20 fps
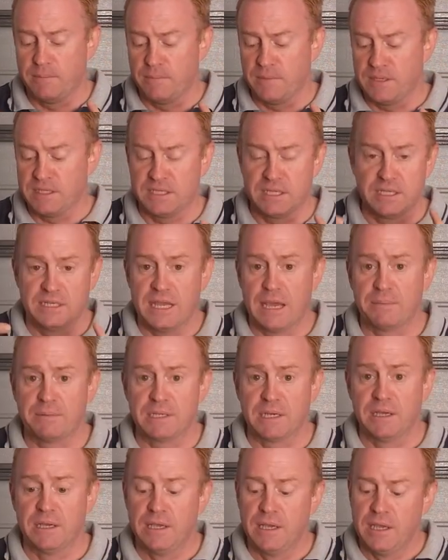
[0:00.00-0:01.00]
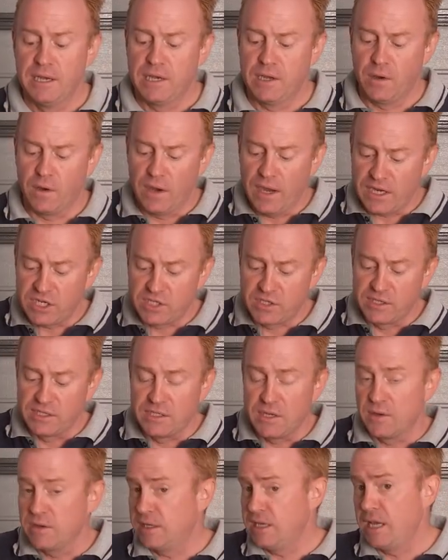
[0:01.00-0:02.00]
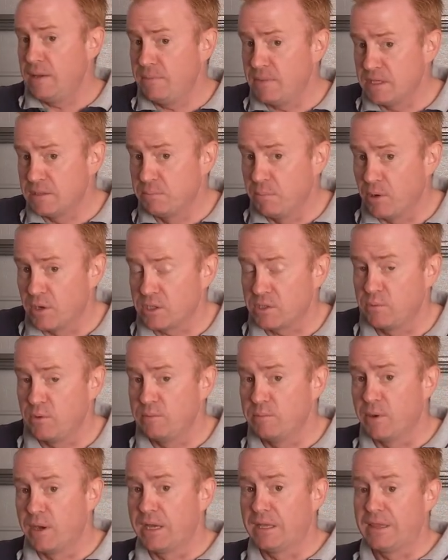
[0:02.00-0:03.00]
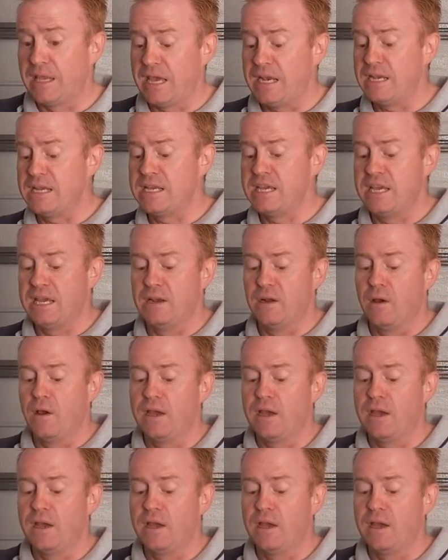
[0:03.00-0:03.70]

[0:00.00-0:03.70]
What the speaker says: this adapter. Now, I actually don't keep this box with my Aladdin kit.